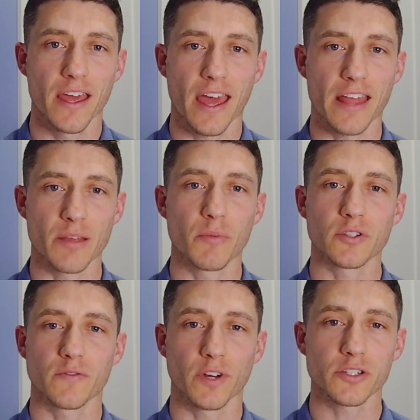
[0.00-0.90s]
And the
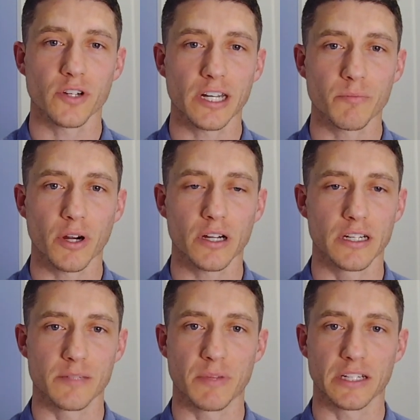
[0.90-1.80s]
most frustrating part
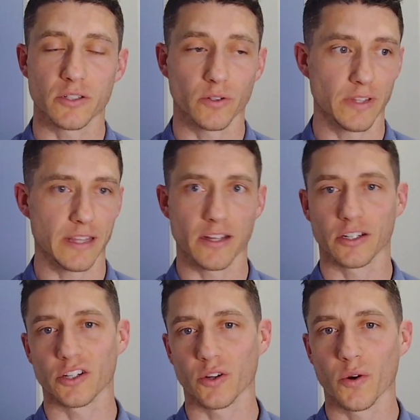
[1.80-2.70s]
is being told that they're
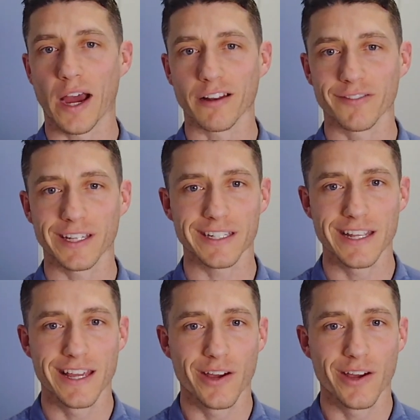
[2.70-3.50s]
going to grow out of it